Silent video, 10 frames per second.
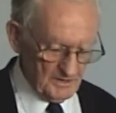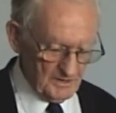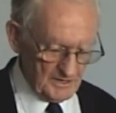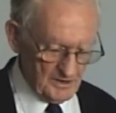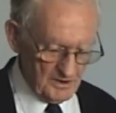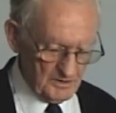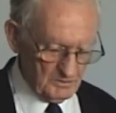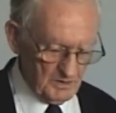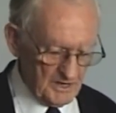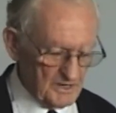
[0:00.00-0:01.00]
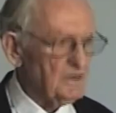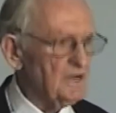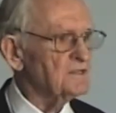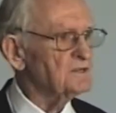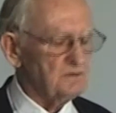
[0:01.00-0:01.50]
They got underway at
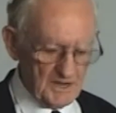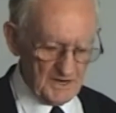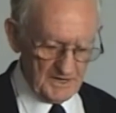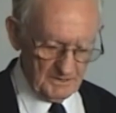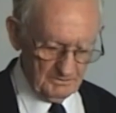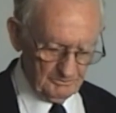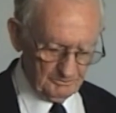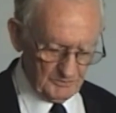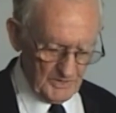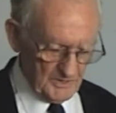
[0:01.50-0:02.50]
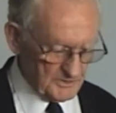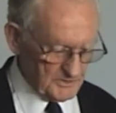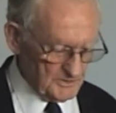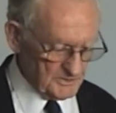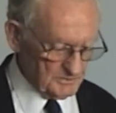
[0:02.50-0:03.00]
about three A M, the
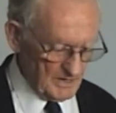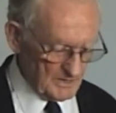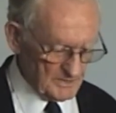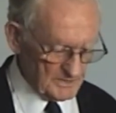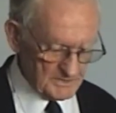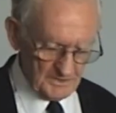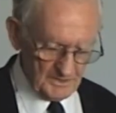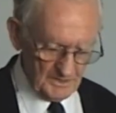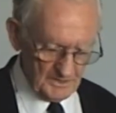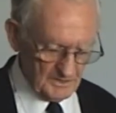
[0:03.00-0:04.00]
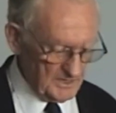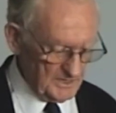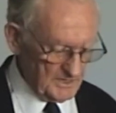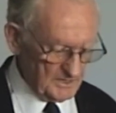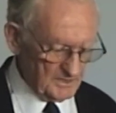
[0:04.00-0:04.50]
two smugglers uh,
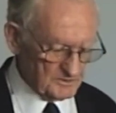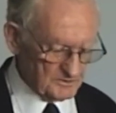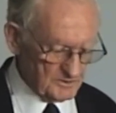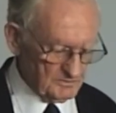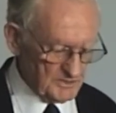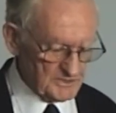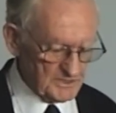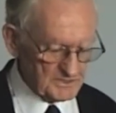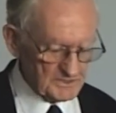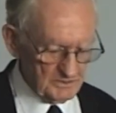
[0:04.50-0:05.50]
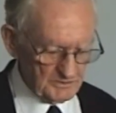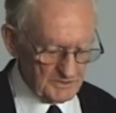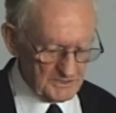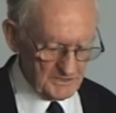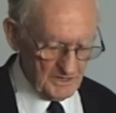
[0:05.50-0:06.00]
leading, traversing
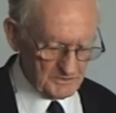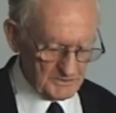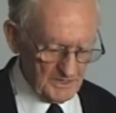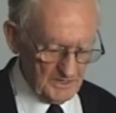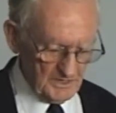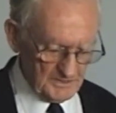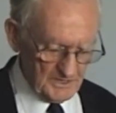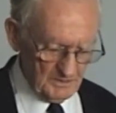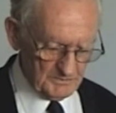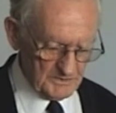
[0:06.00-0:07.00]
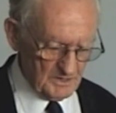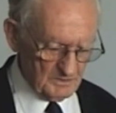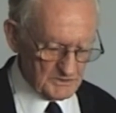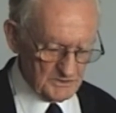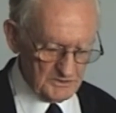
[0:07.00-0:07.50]
slippery slopes and
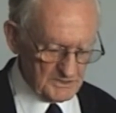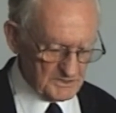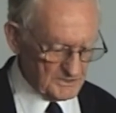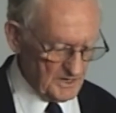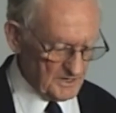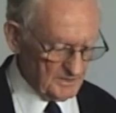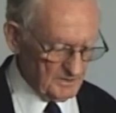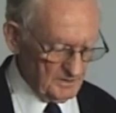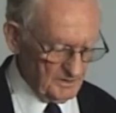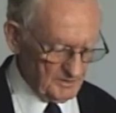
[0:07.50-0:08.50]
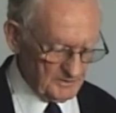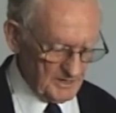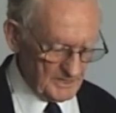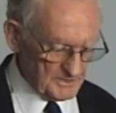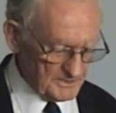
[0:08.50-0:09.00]
sometimes losing sight of the
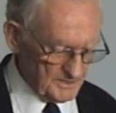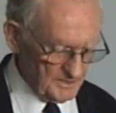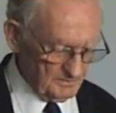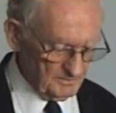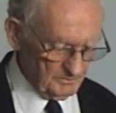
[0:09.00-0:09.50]
track itself.